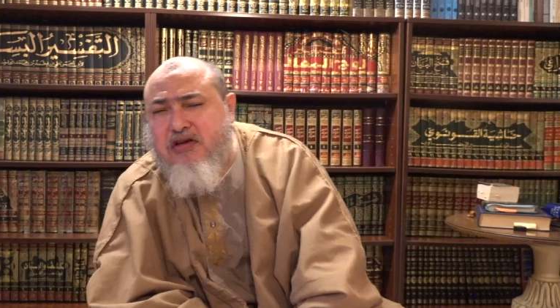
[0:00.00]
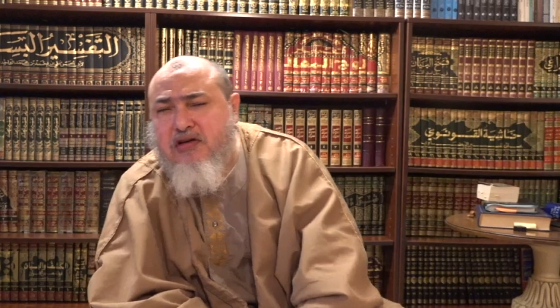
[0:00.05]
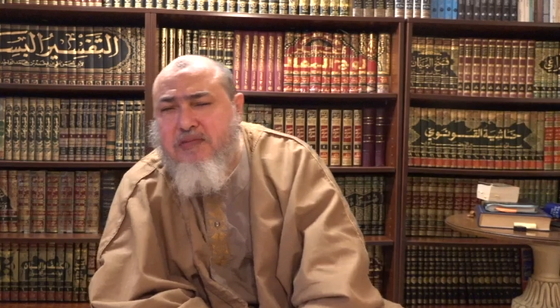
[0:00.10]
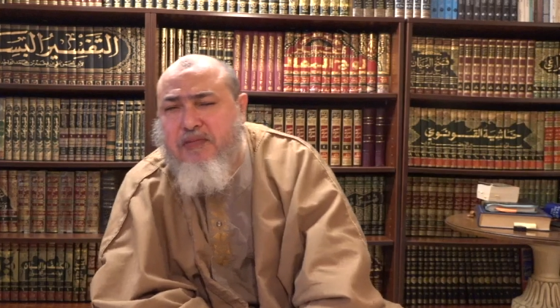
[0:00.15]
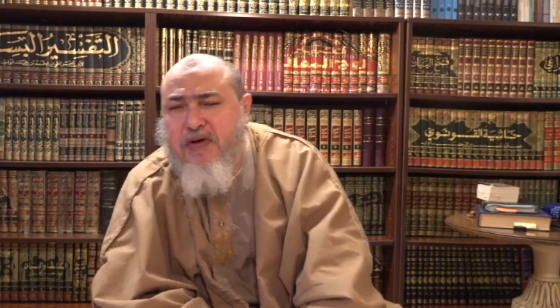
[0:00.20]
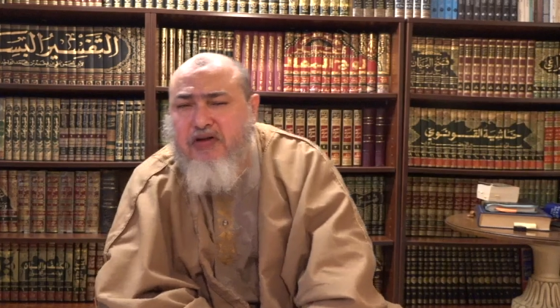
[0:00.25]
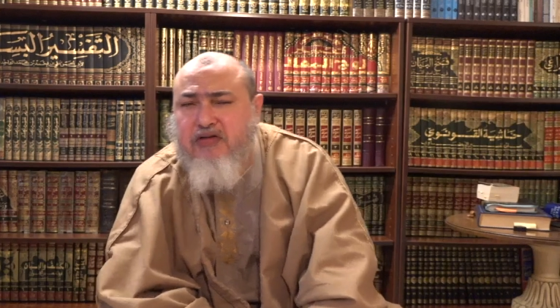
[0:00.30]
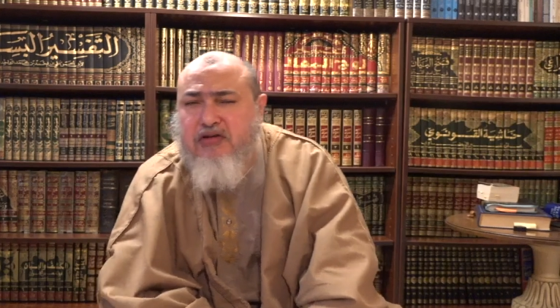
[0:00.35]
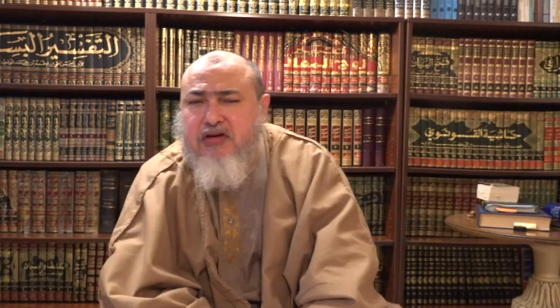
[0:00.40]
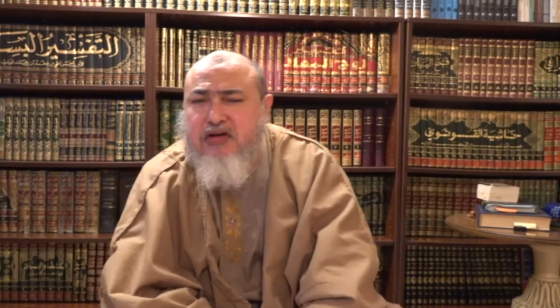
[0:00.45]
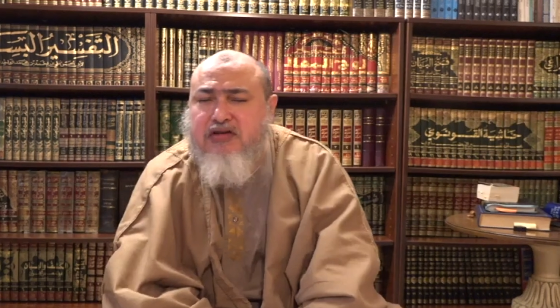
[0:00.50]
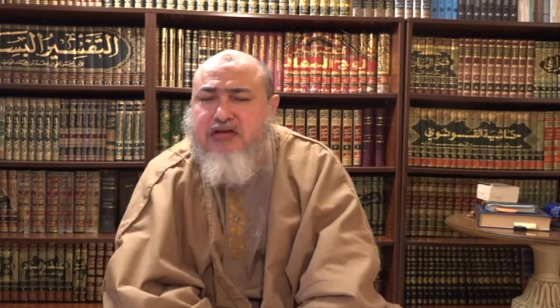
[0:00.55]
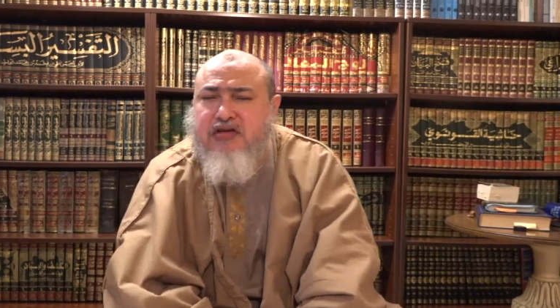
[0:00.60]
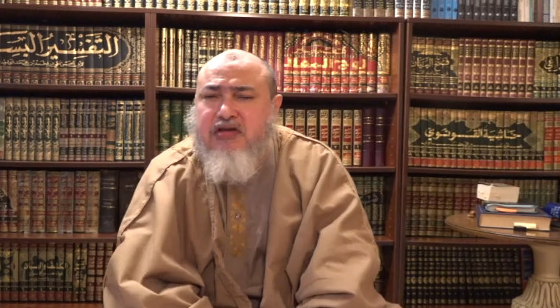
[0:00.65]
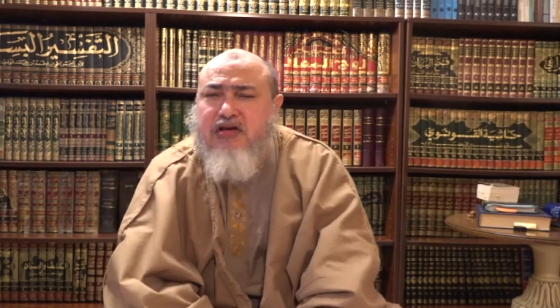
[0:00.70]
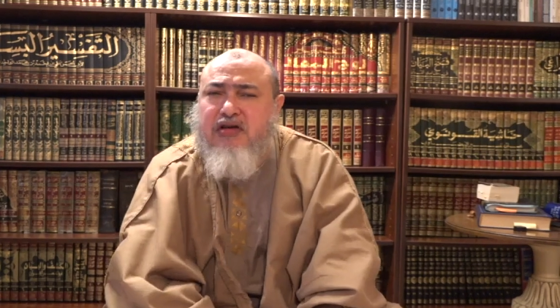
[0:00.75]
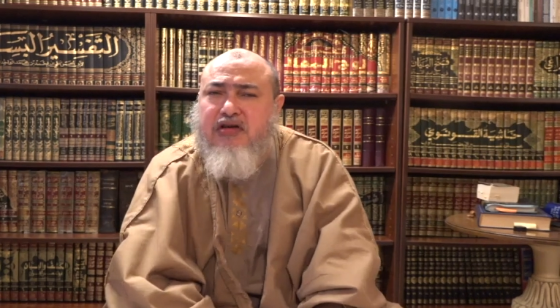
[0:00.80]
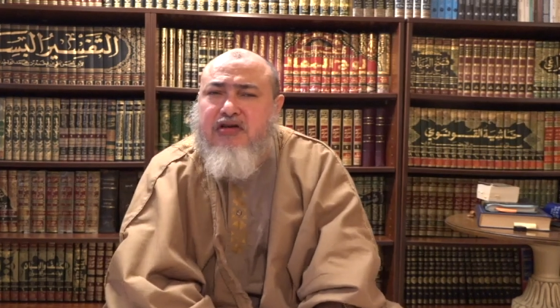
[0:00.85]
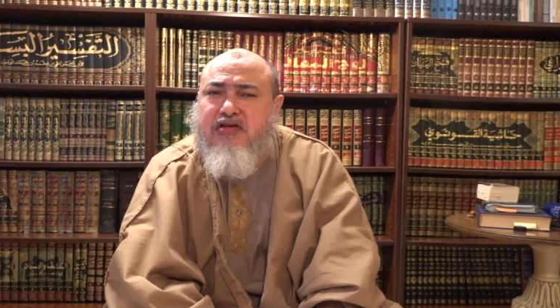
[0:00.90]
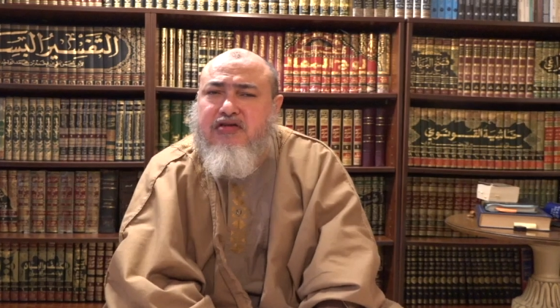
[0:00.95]
about
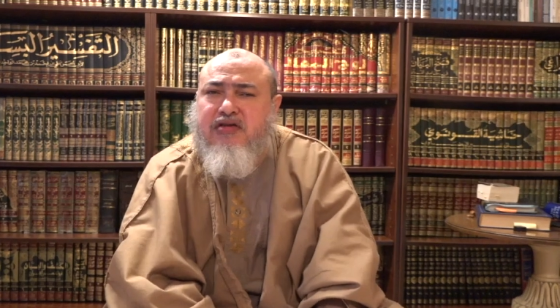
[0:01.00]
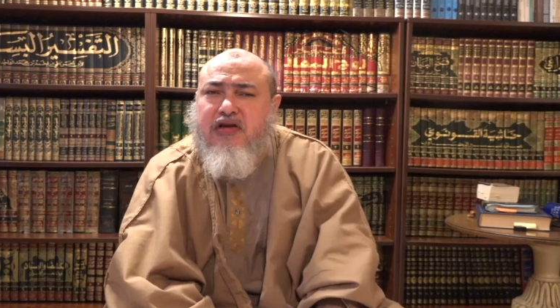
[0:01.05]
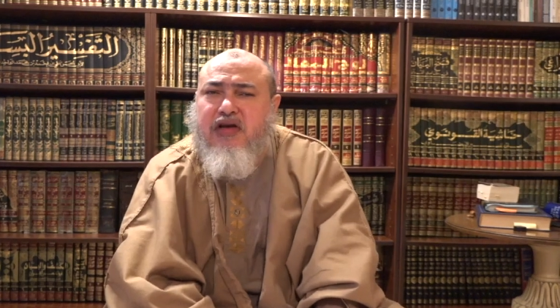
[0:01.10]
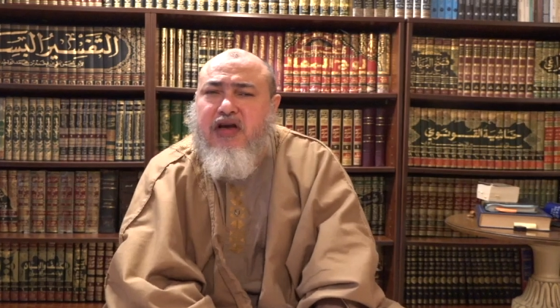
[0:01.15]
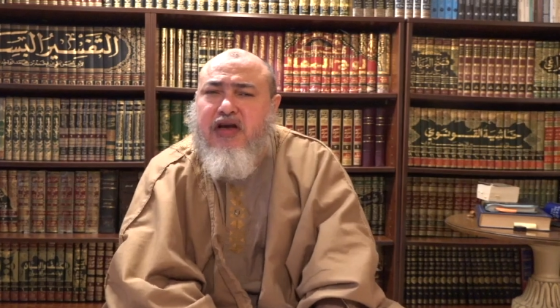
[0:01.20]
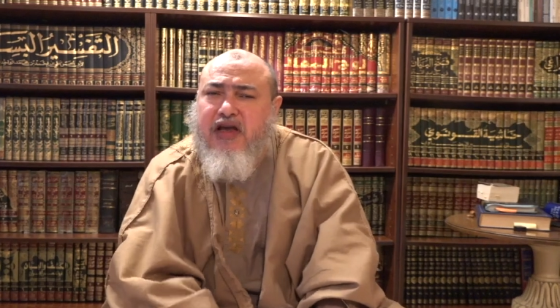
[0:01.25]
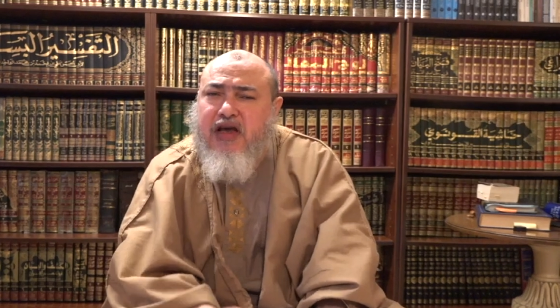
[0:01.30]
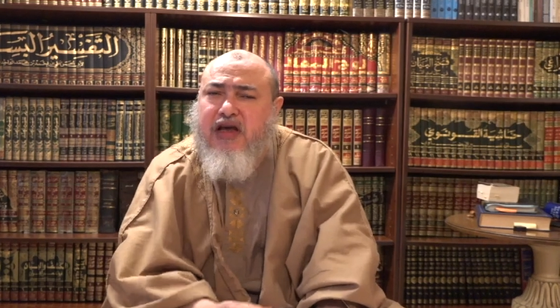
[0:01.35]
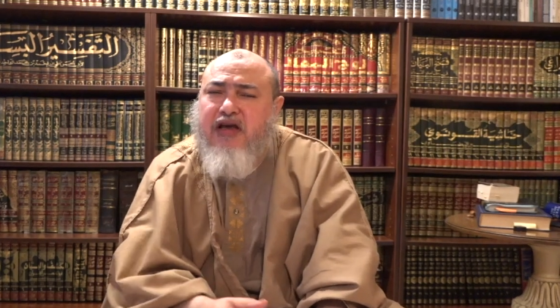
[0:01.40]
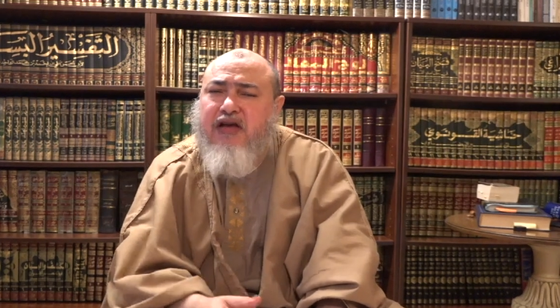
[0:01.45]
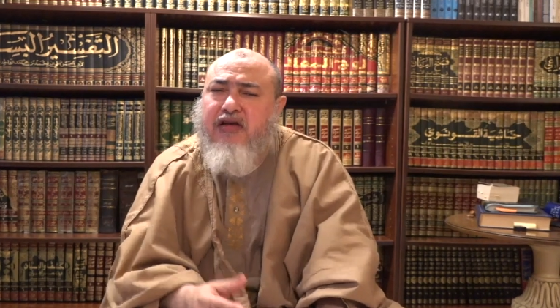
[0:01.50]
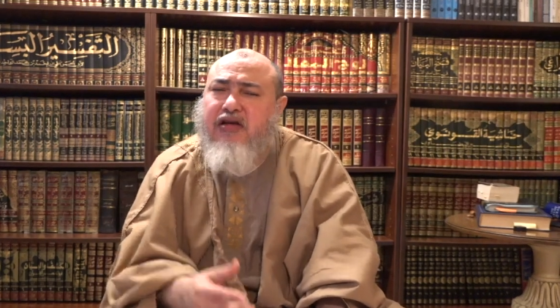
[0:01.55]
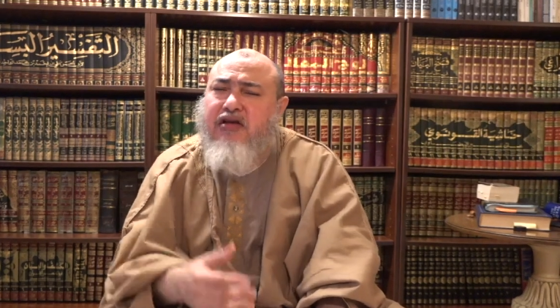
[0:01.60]
this is, again,